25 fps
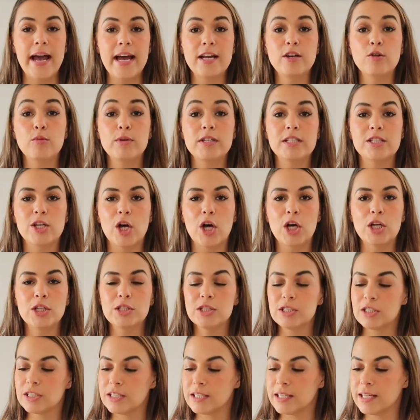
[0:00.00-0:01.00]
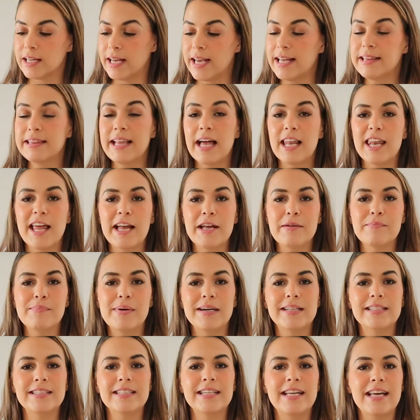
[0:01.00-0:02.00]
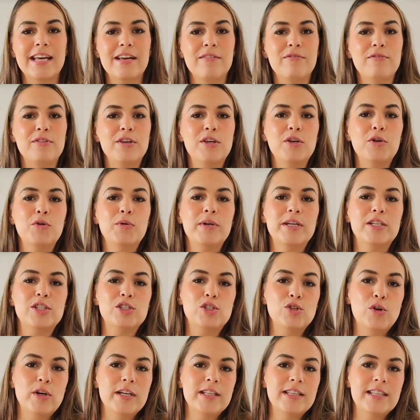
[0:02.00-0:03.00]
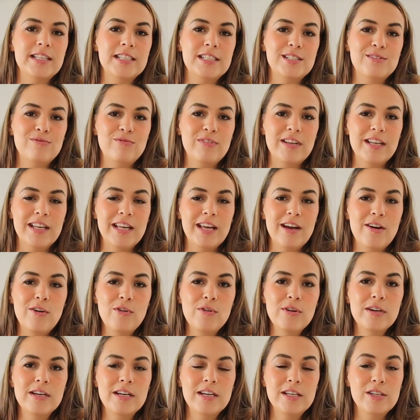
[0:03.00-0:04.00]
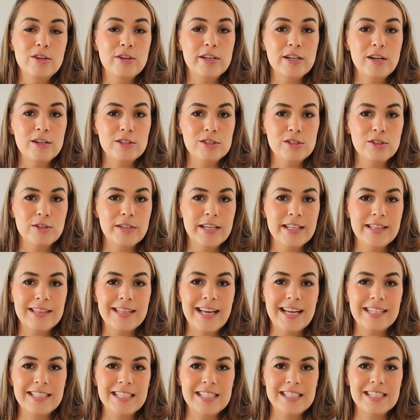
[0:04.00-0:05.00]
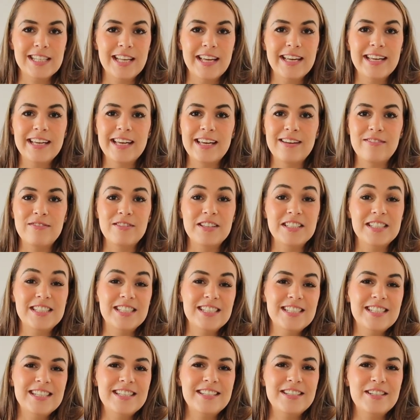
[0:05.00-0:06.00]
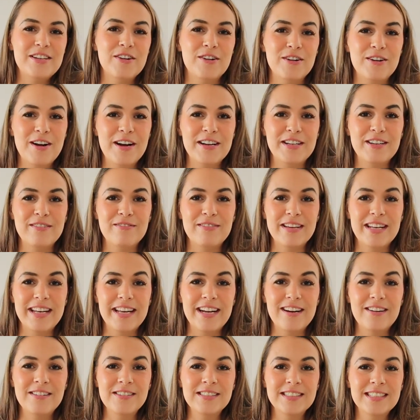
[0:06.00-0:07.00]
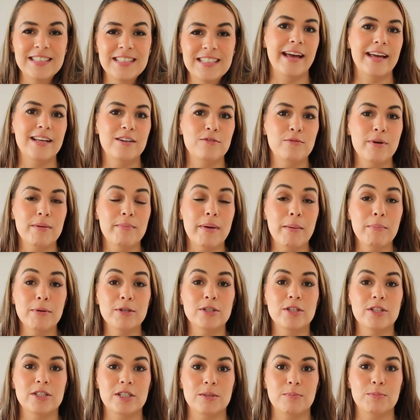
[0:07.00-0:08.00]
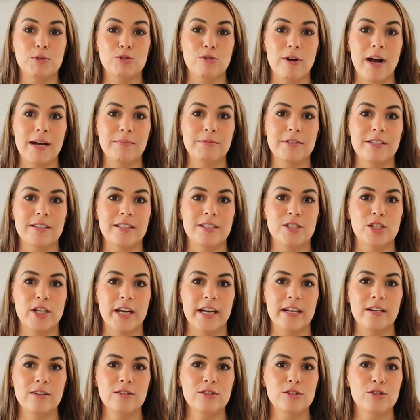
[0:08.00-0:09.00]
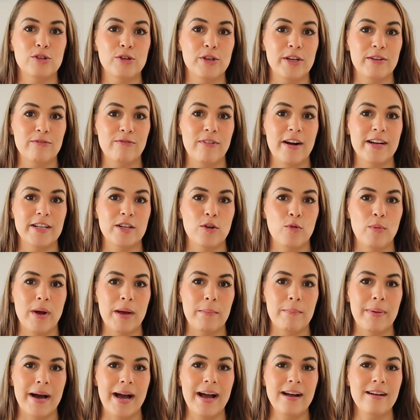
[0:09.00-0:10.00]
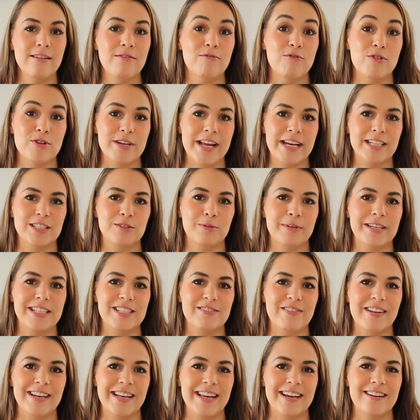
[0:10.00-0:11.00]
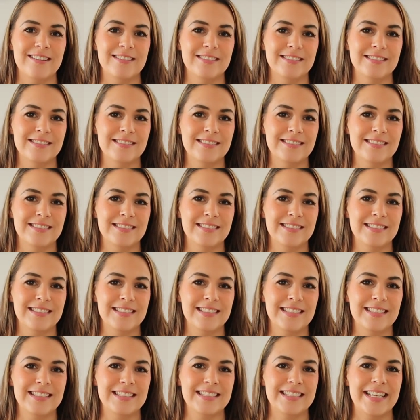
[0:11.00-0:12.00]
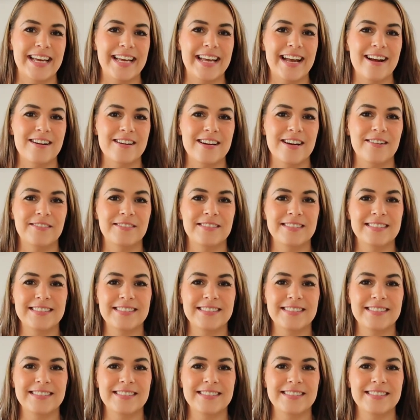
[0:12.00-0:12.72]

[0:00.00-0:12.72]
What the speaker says: end result. Hit that like button if you enjoyed this video. You can also hit that dislike if this isn't your kind of video. And remember to subscribe to the channel so you can find your way back for next week's video. Take care now.